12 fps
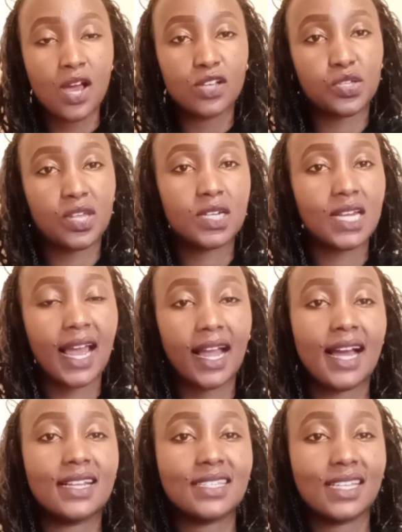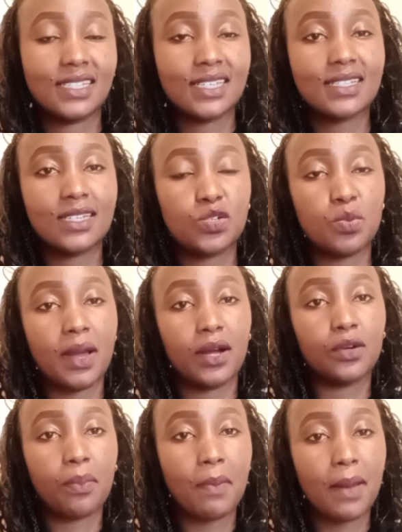so that I can suggest it to my
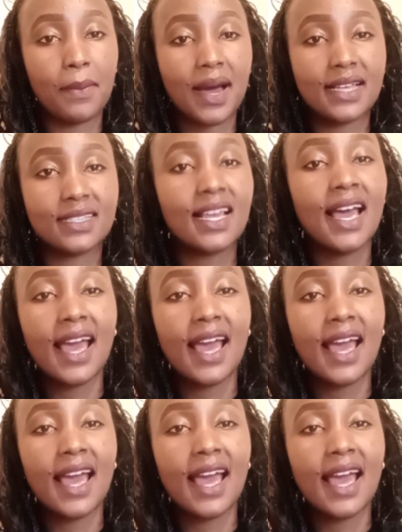group members.